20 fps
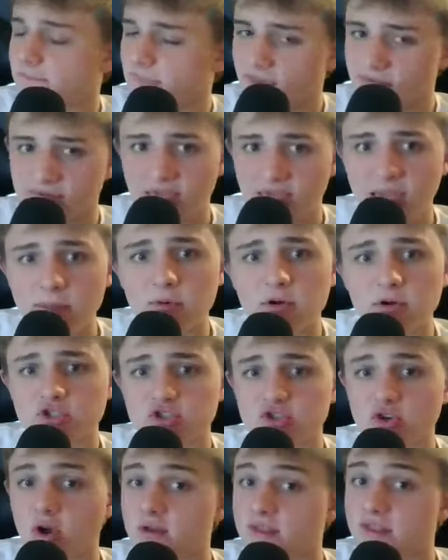They've came on
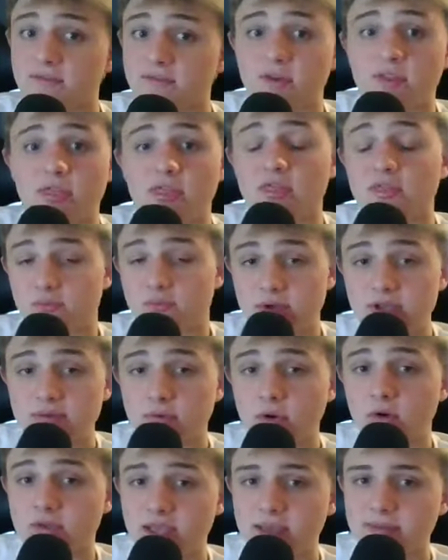strong. They've won three
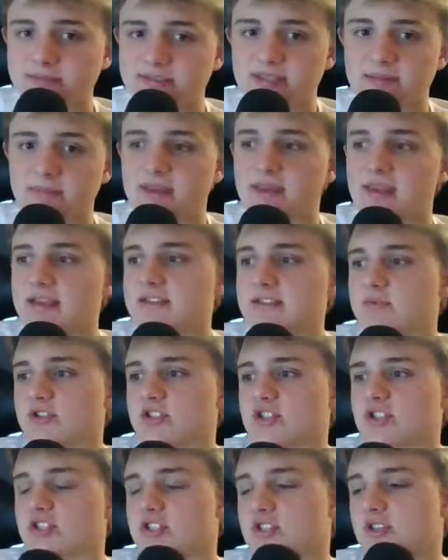road games to the Big East,
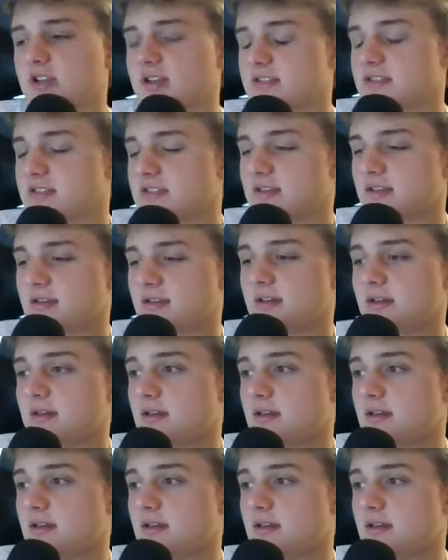which is just